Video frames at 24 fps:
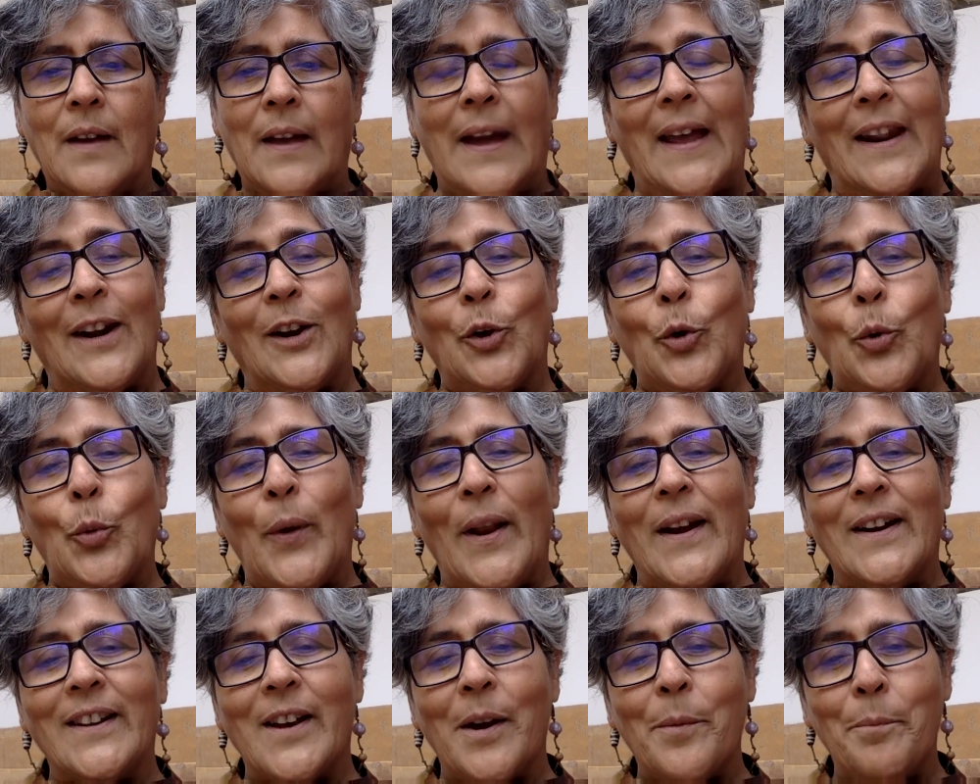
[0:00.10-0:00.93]
Hello,
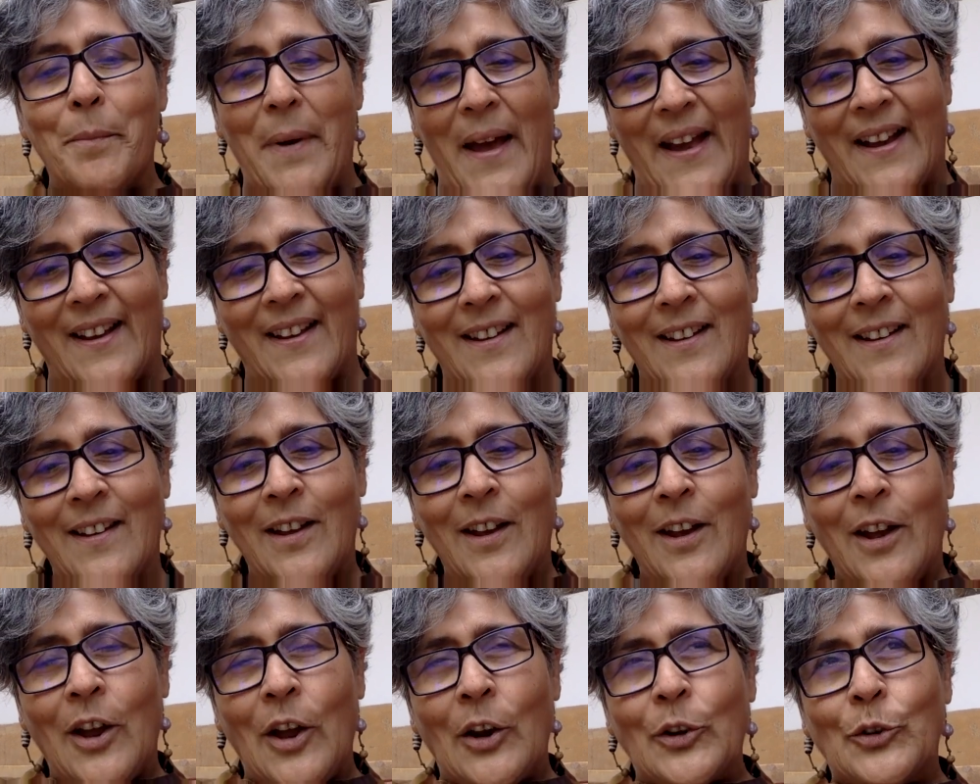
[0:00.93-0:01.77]
welcome back
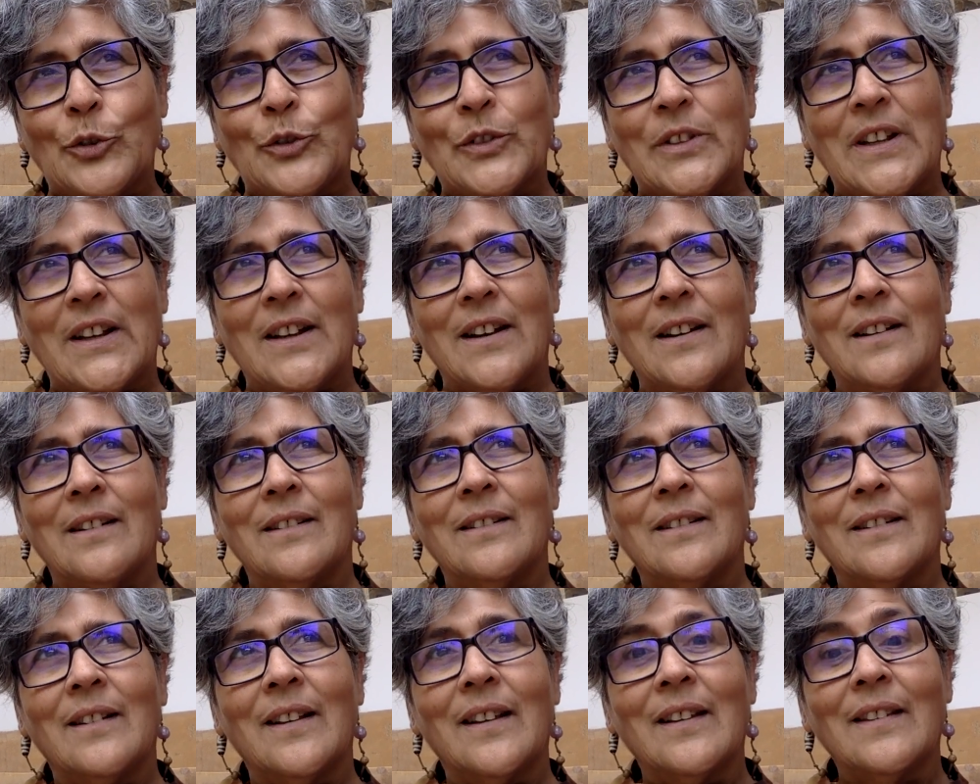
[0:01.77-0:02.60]
to the
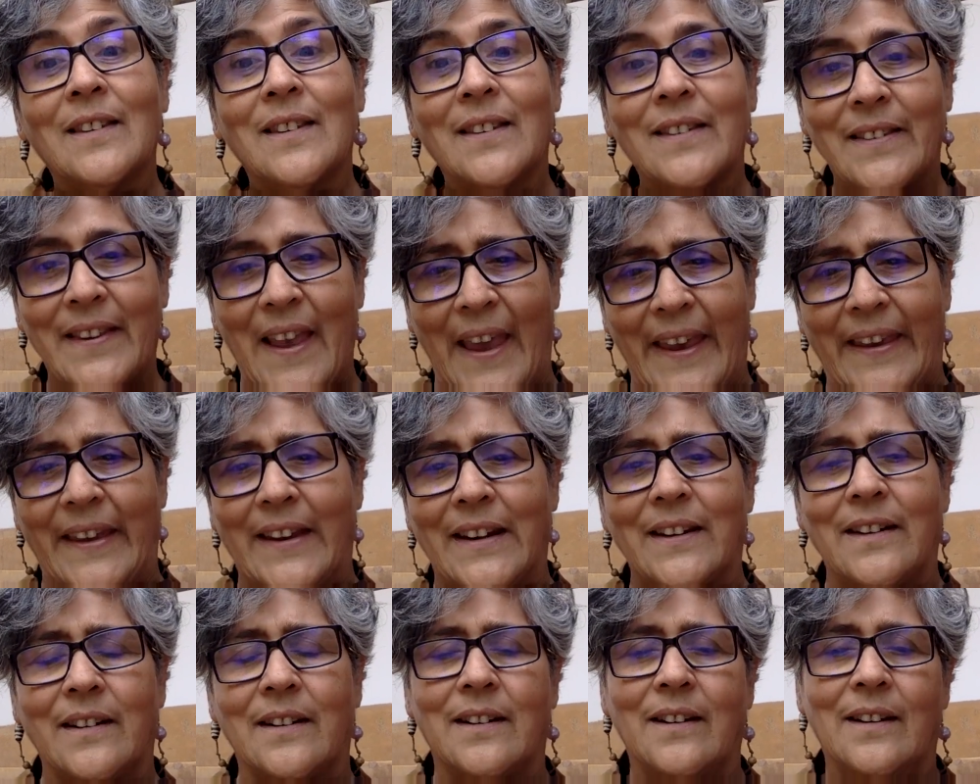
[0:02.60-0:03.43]

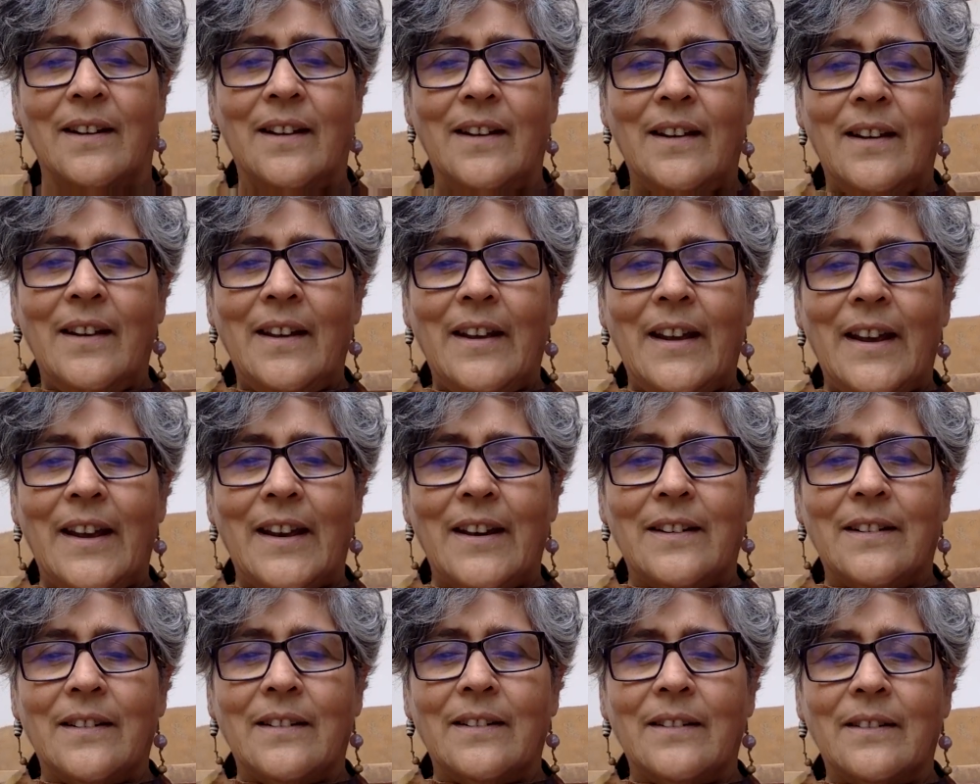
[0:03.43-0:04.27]
second
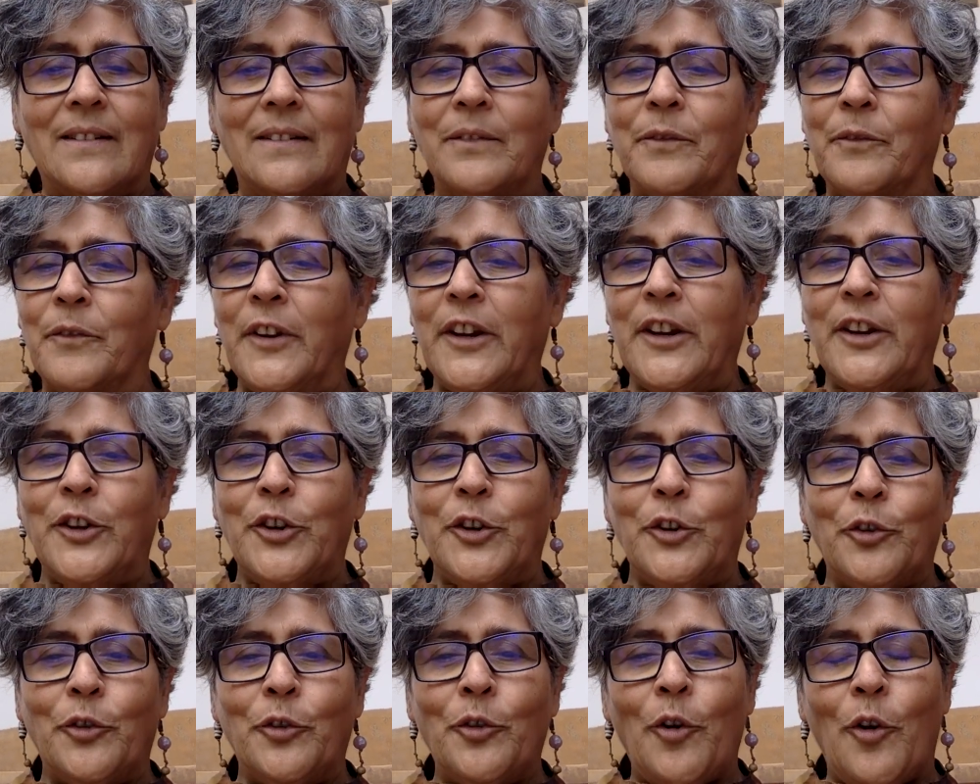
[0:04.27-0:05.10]
uh,
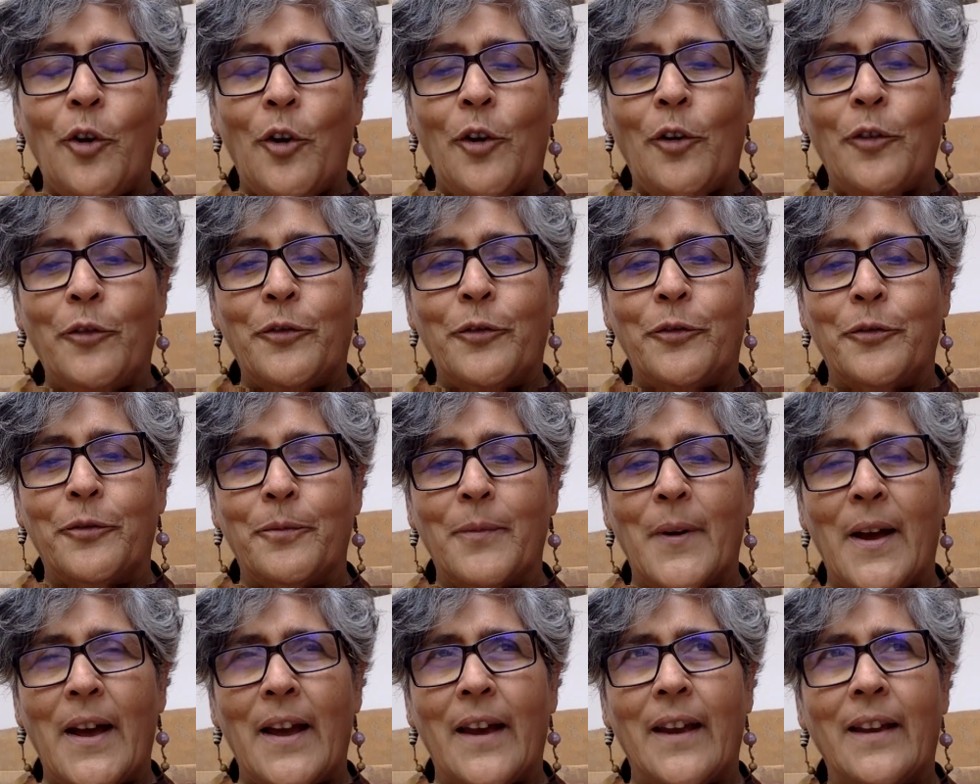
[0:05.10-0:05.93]
video of
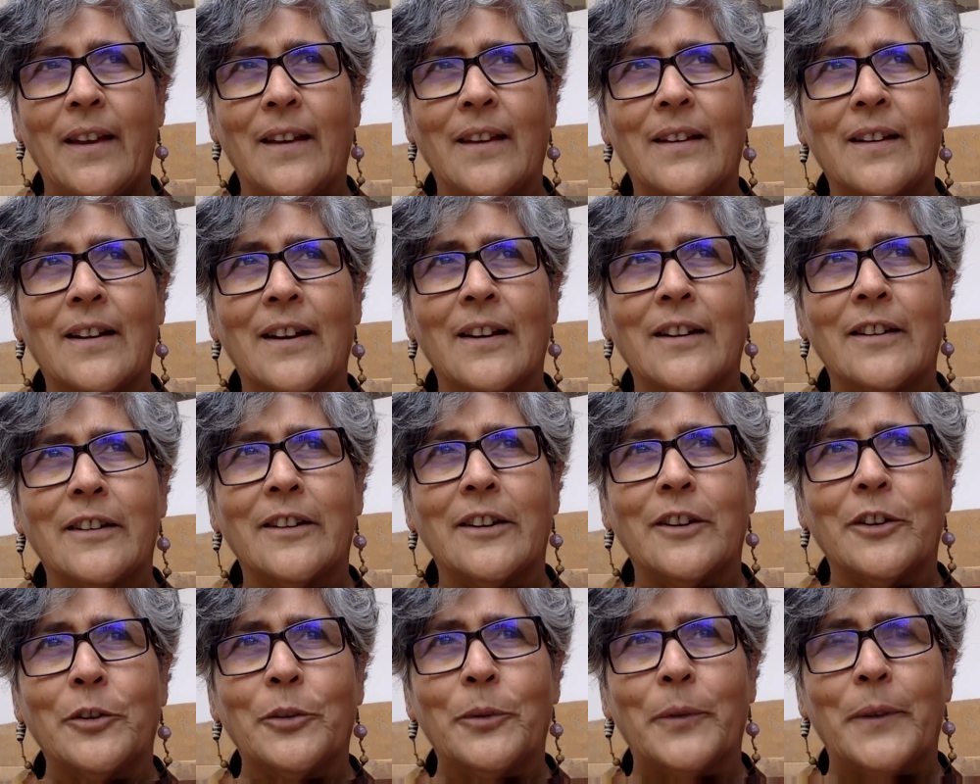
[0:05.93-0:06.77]
my
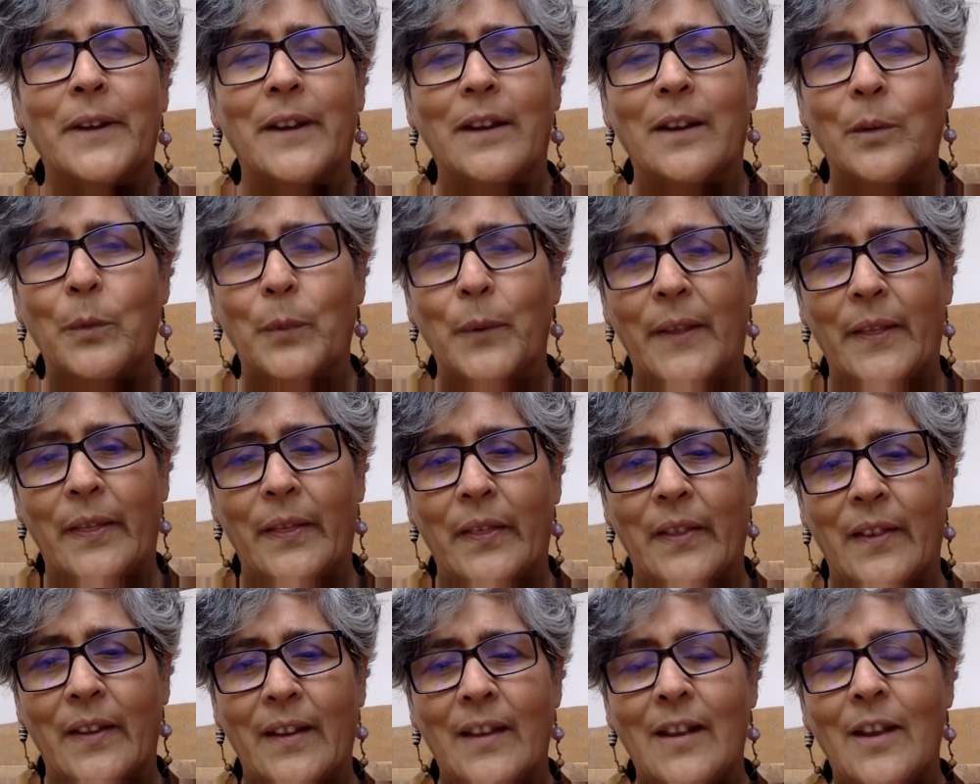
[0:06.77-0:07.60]
continuing with
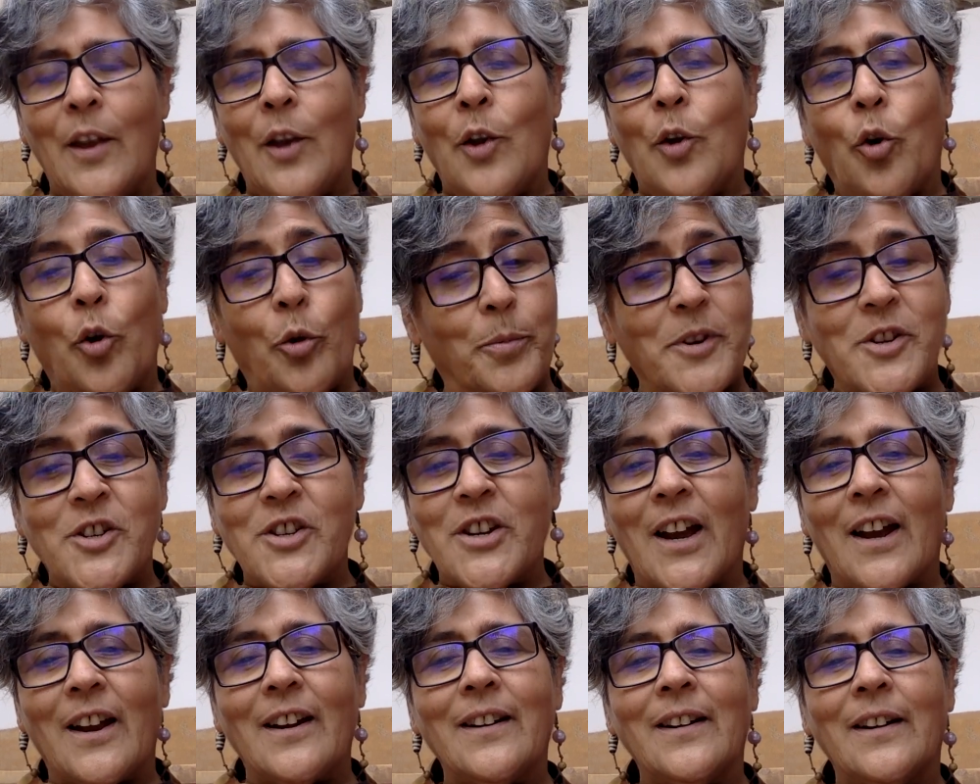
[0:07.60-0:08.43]

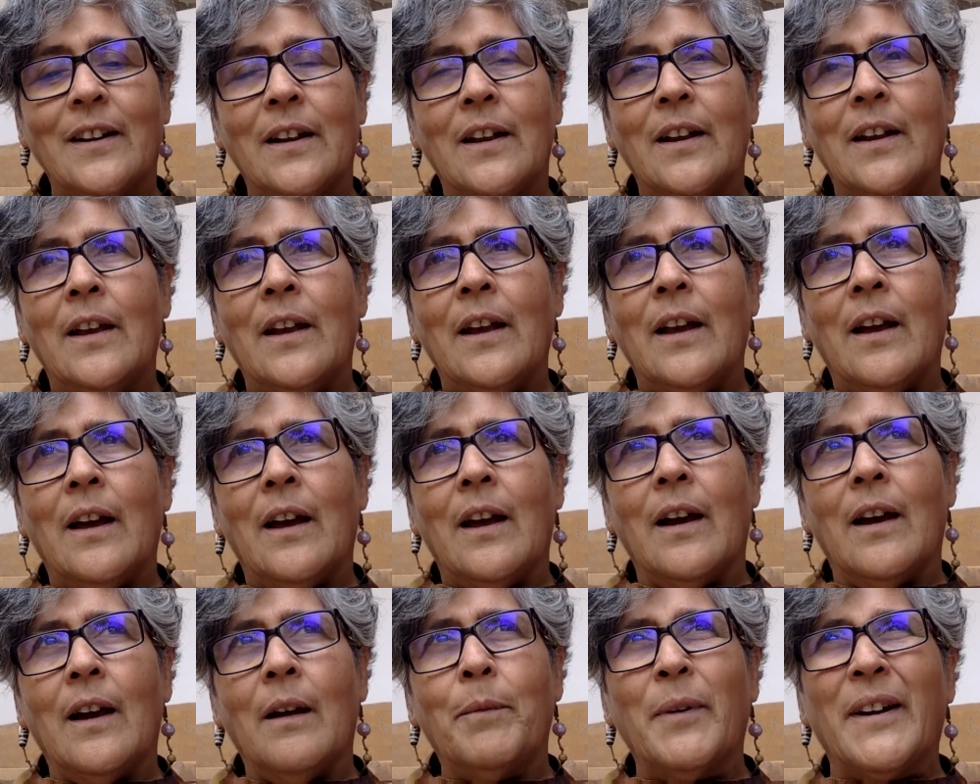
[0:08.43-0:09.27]
Obishar.
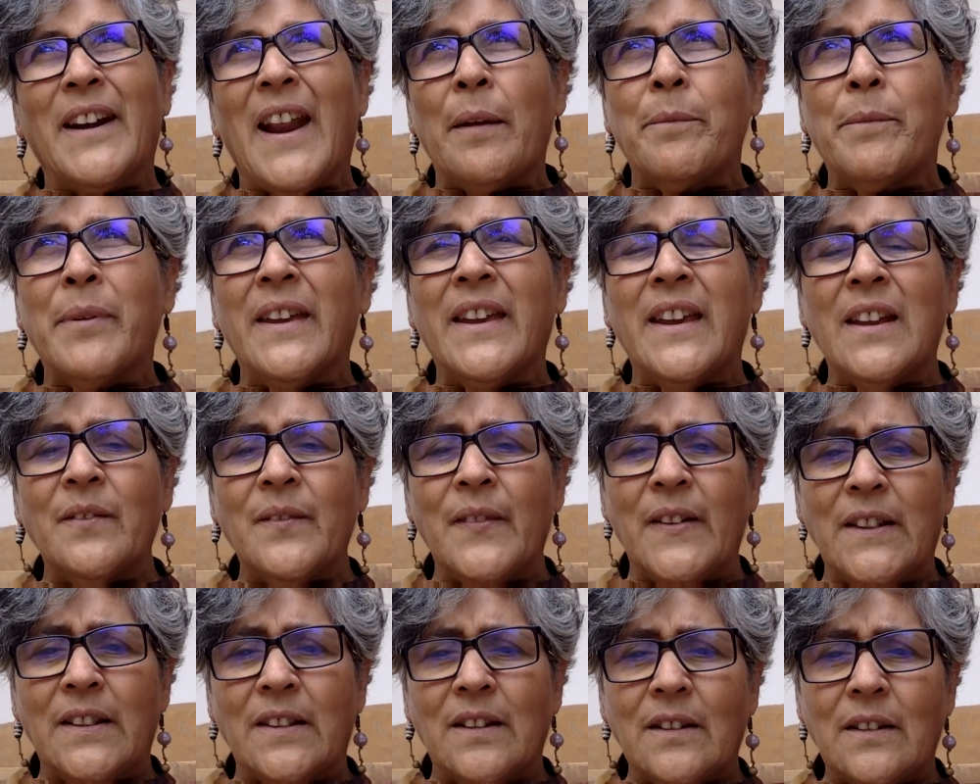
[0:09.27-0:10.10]
But I begin
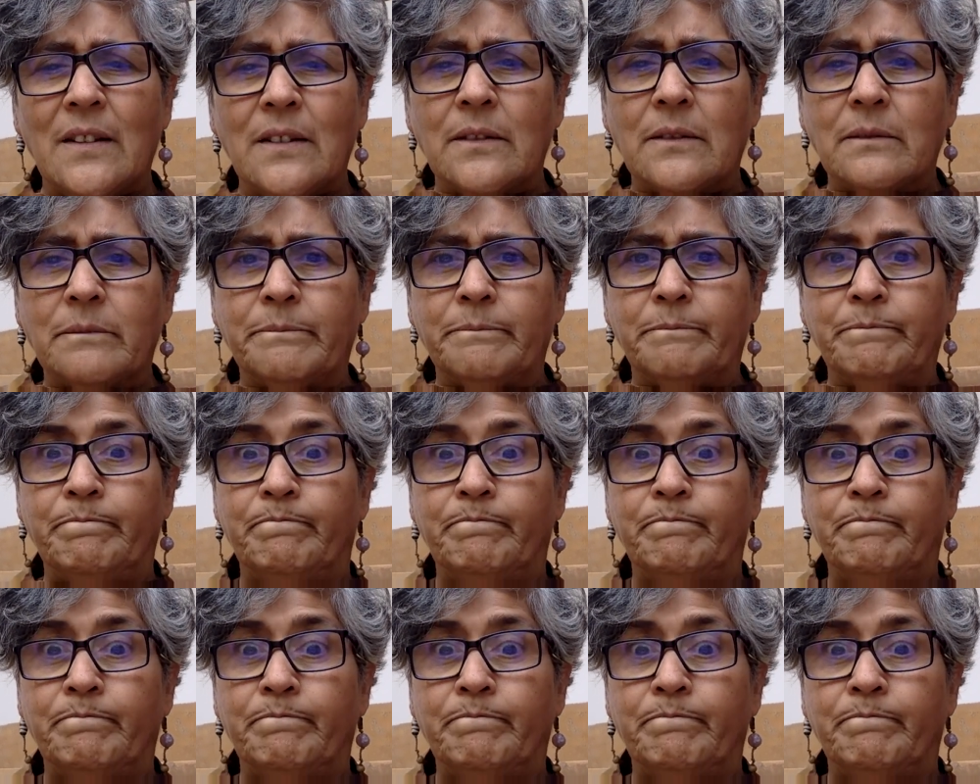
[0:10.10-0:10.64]
with a